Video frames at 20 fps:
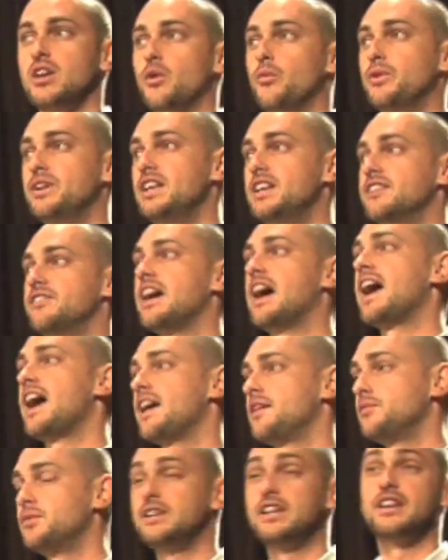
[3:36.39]
We need
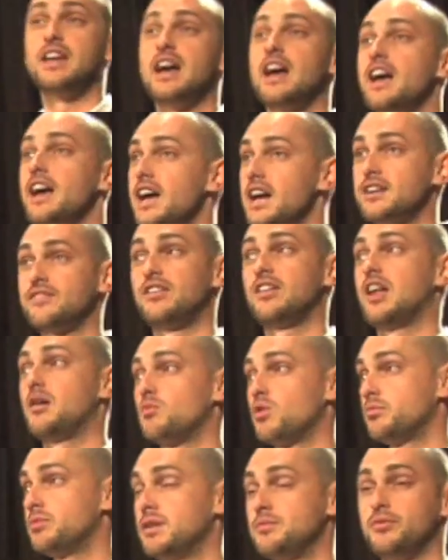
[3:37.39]
a heck of a lot
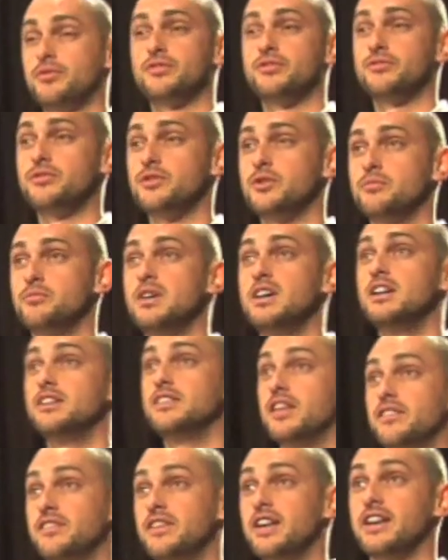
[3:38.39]
more people in a room
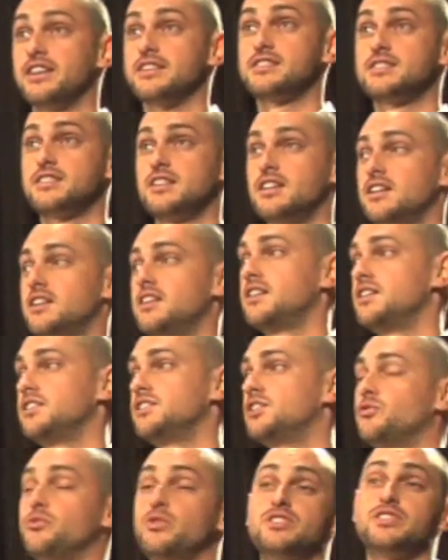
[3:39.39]
than this
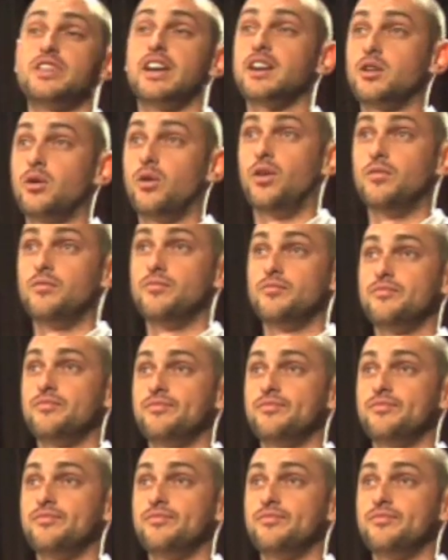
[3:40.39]
to reach that goal.